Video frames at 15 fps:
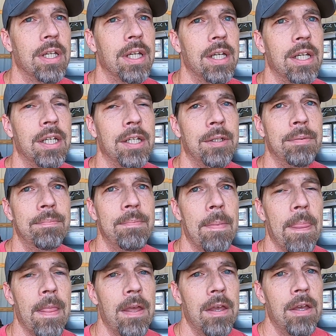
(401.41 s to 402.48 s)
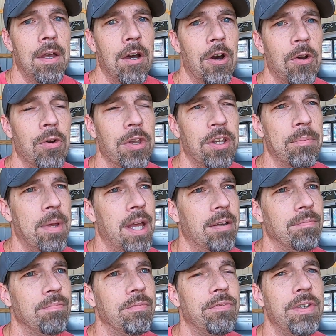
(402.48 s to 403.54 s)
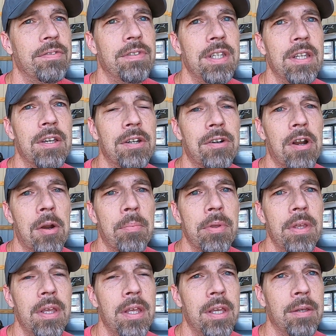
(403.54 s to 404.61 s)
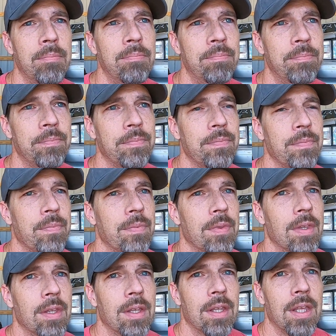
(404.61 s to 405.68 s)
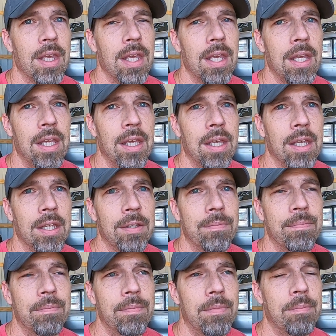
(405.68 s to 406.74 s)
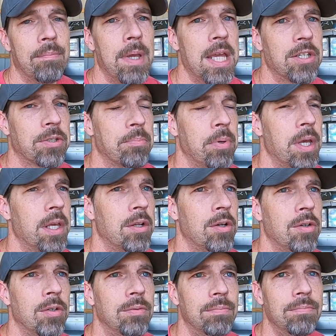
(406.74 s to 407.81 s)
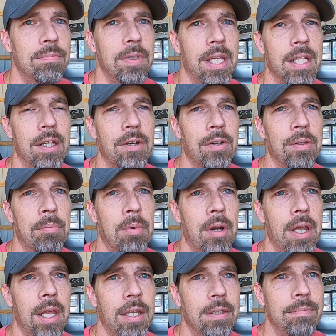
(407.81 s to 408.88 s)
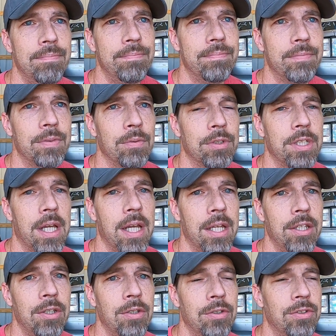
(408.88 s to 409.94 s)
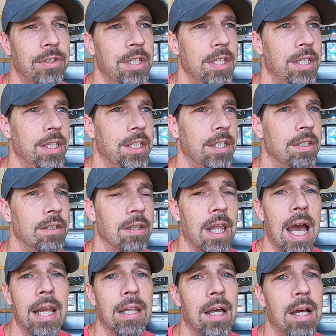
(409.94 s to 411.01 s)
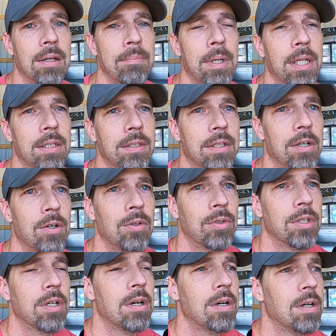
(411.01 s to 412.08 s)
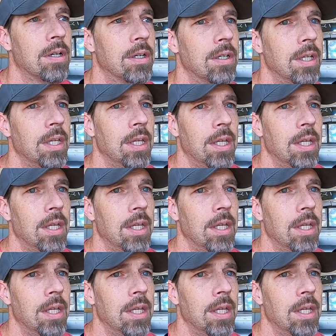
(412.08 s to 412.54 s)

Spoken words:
Hold it about 1,500 RPM and mash the pedal, let go of the brake, which I use the line lock button to hold the car.